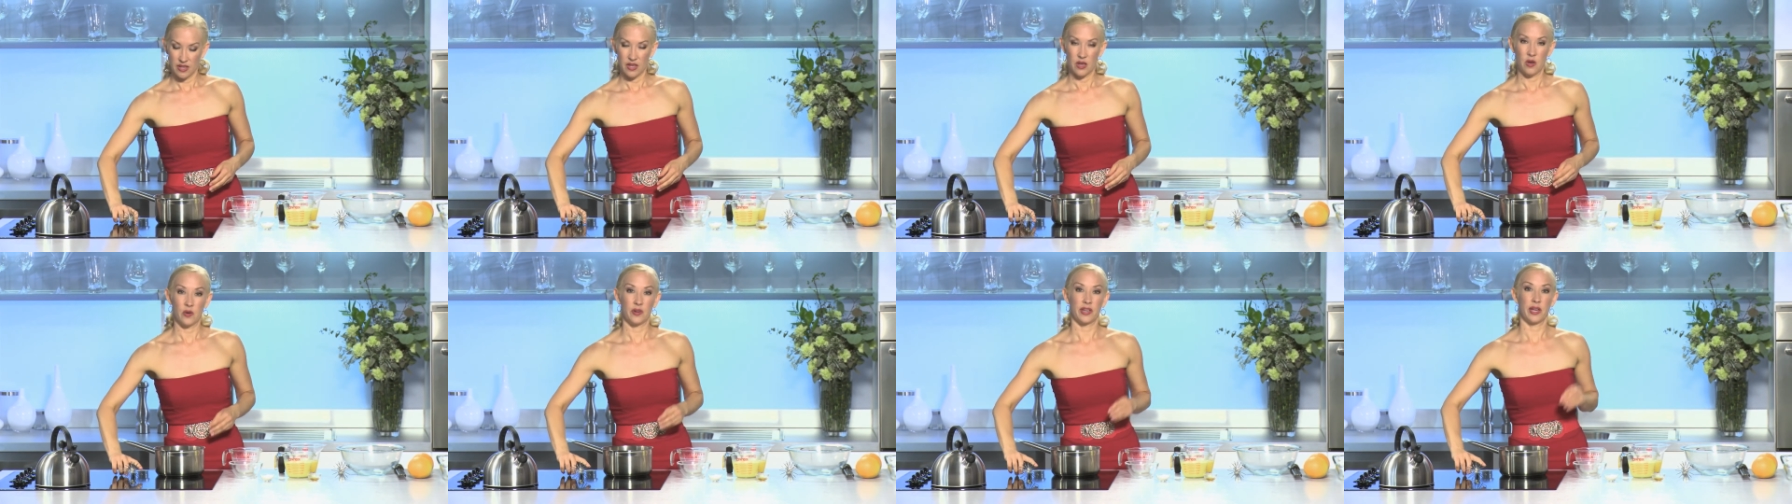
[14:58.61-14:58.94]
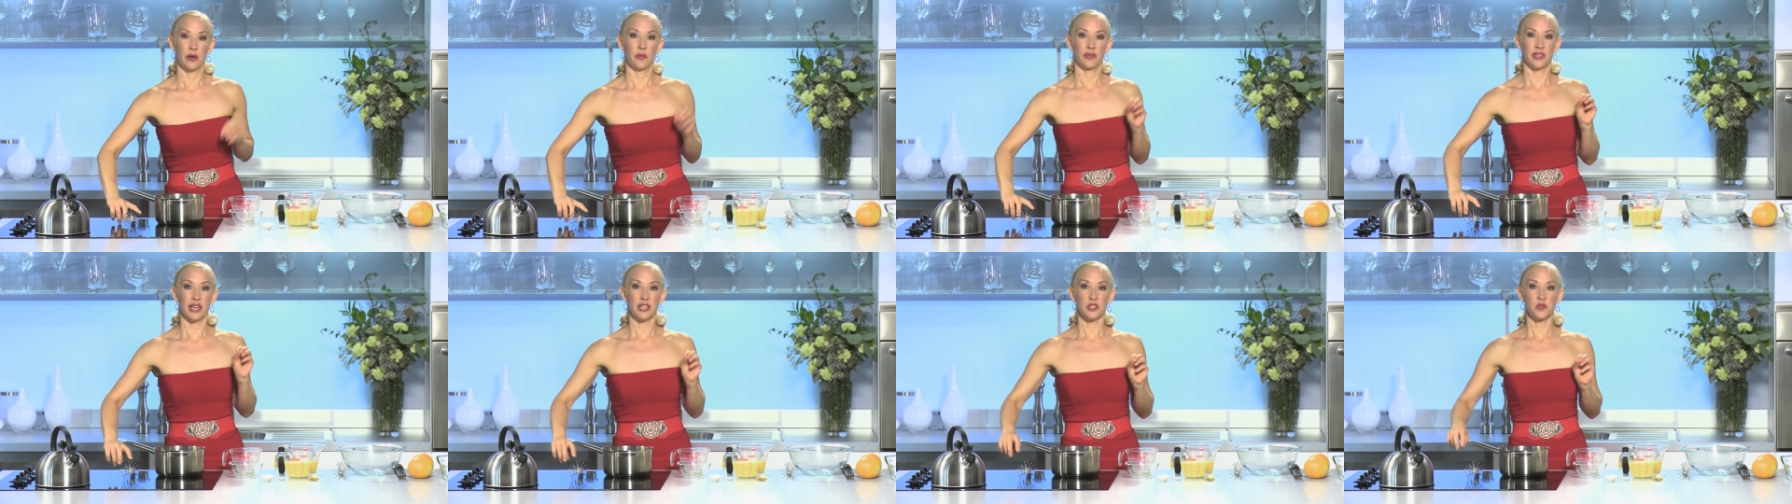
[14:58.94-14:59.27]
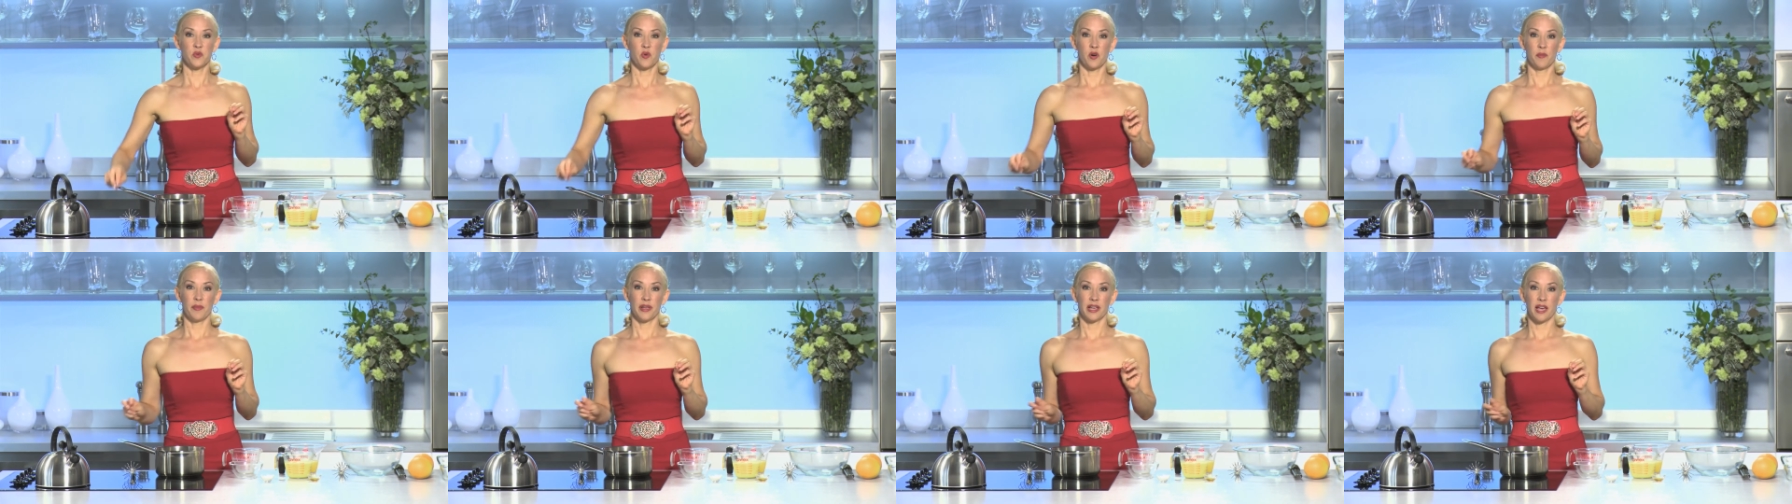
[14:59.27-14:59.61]
Okay, well that's
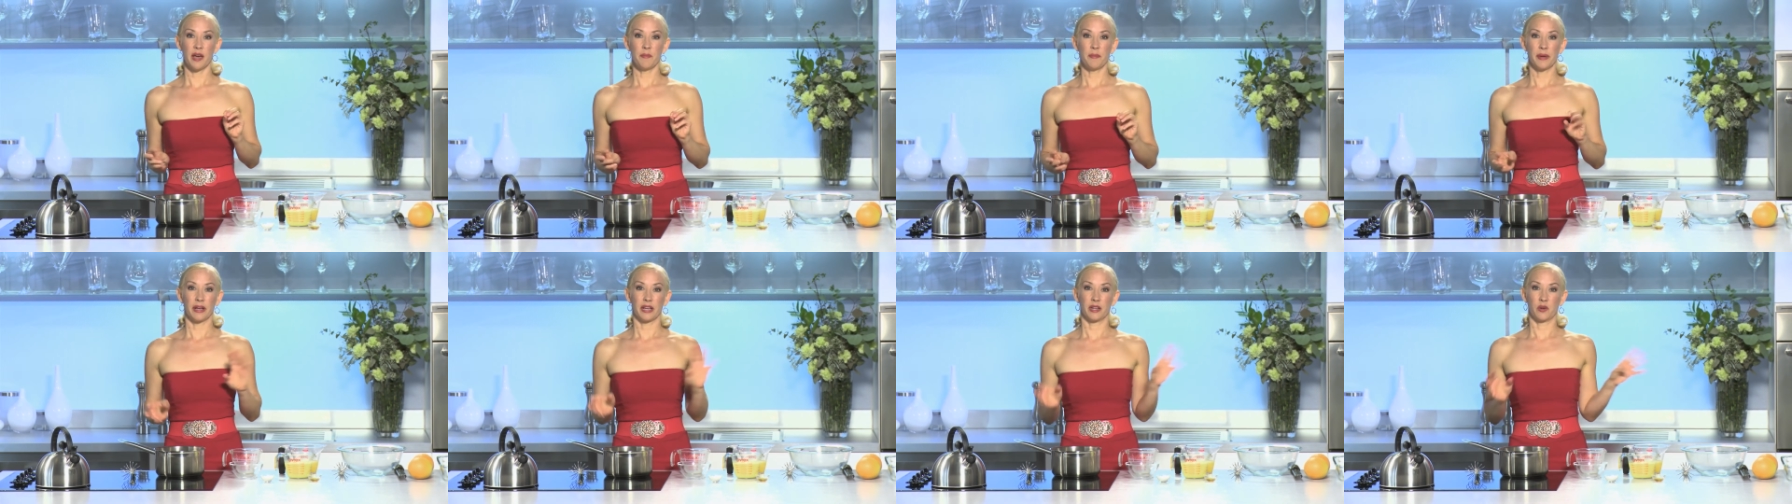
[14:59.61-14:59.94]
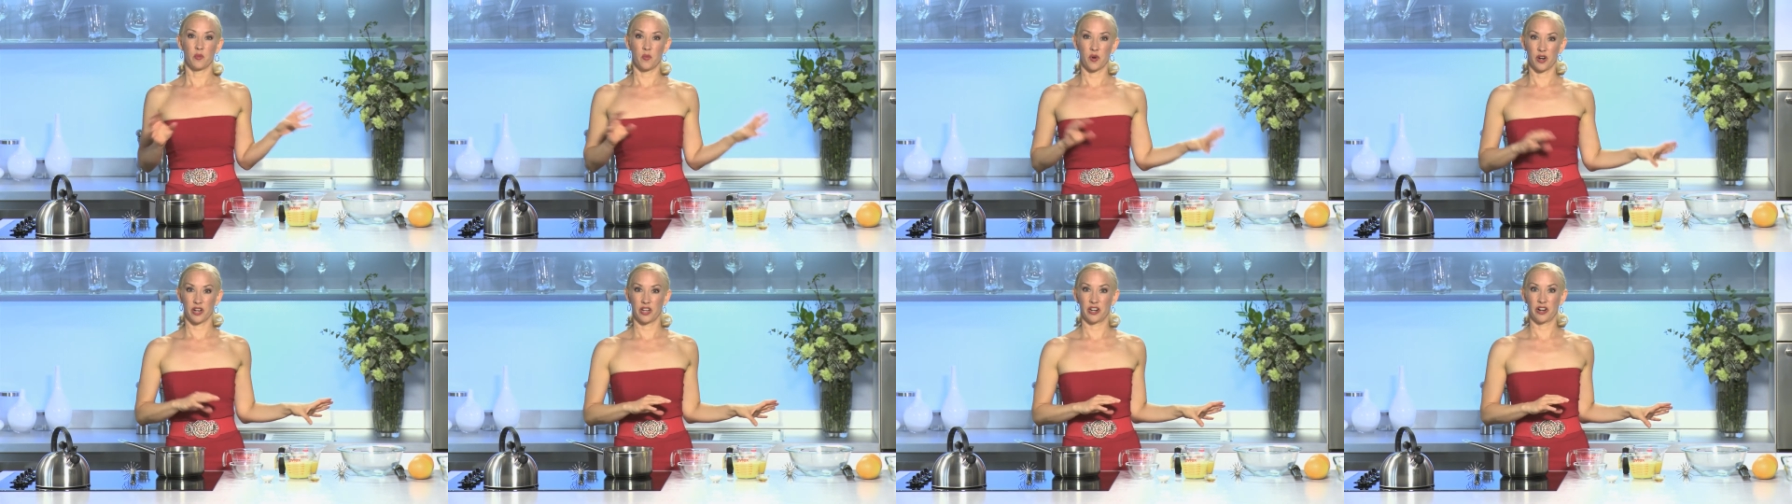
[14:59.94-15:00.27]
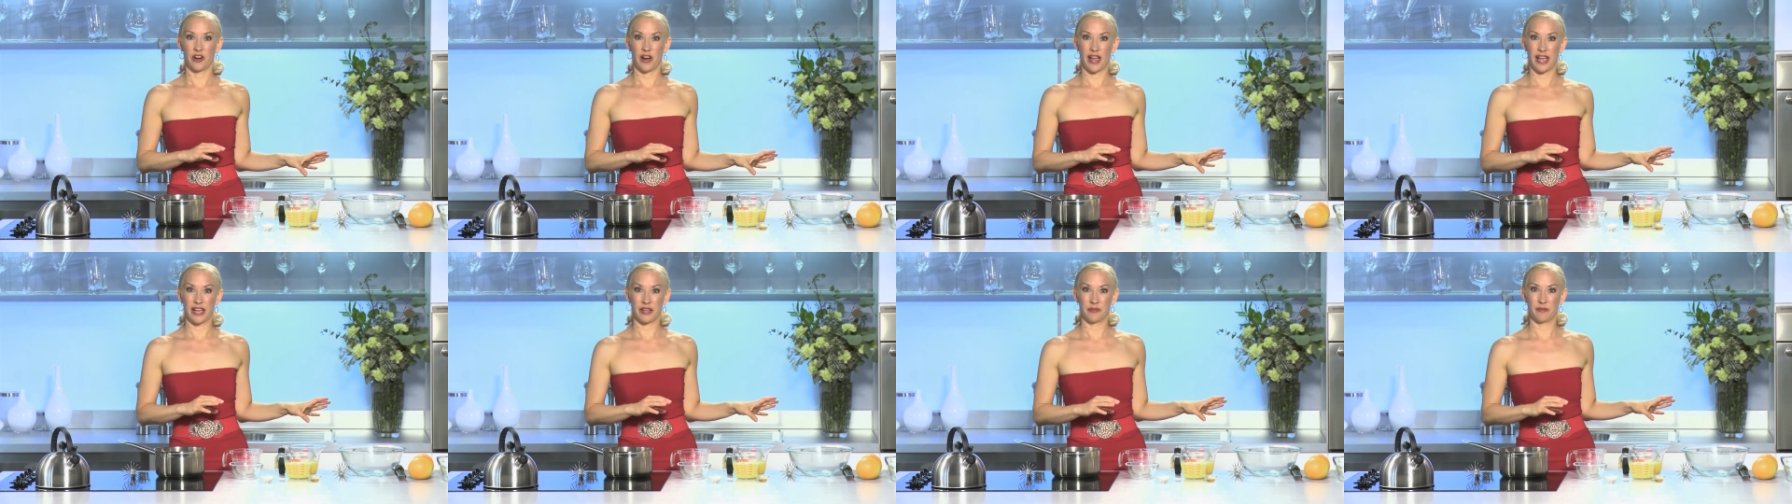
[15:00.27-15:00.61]
warming up. I'm gonna work on
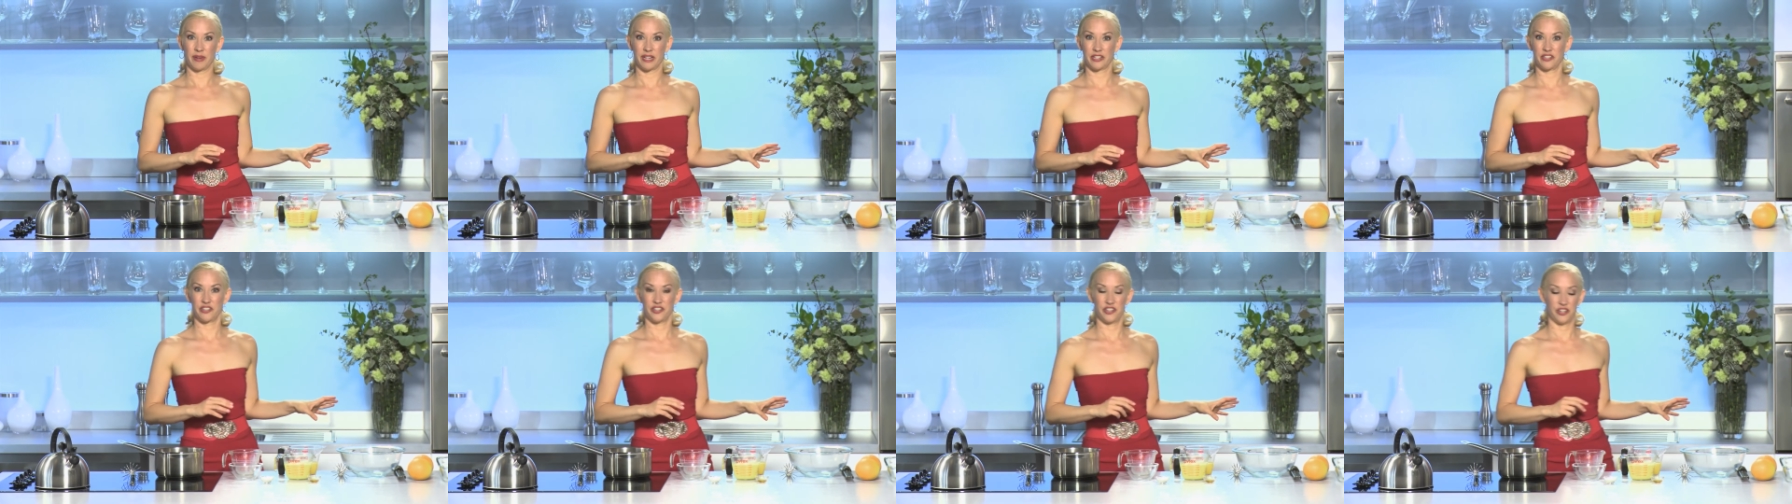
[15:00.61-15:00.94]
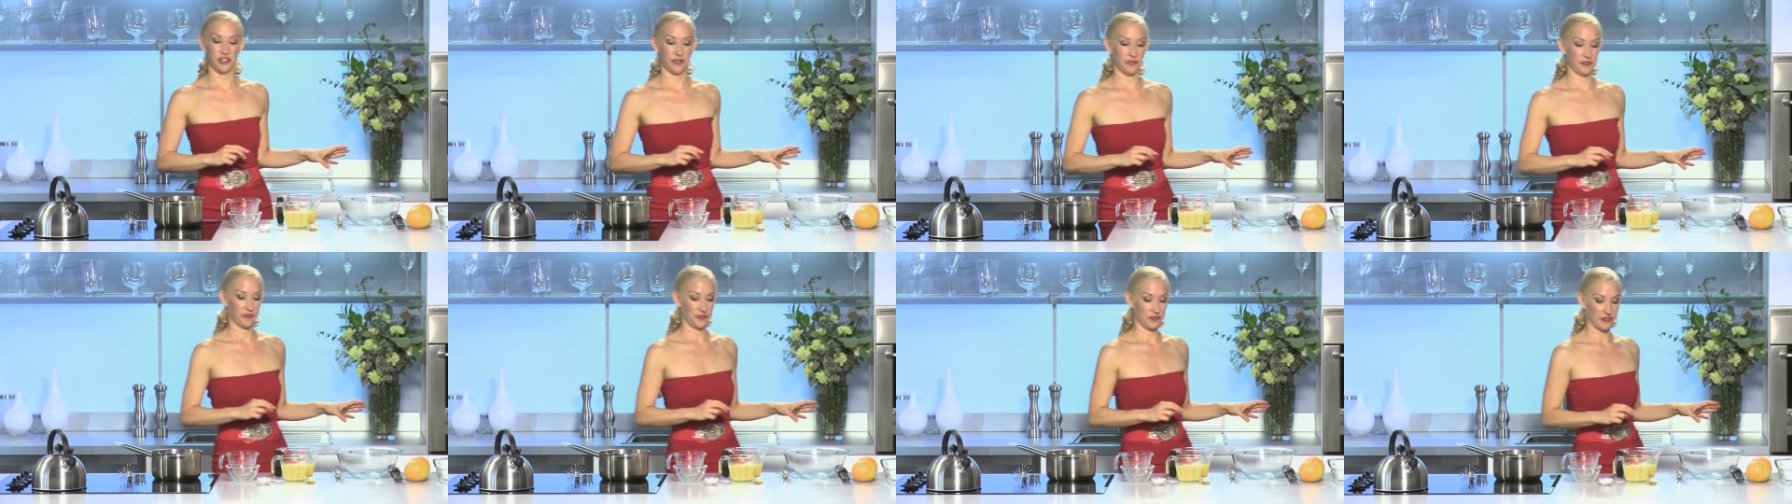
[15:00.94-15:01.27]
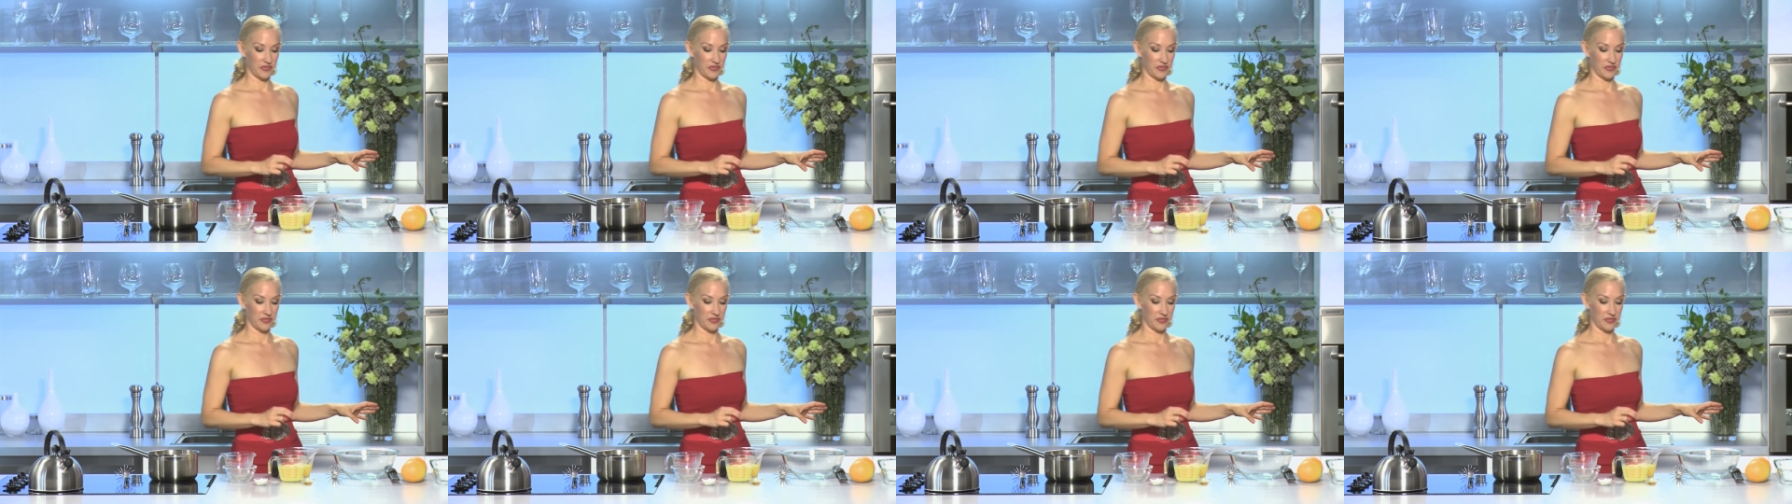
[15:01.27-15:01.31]
our egg mixture.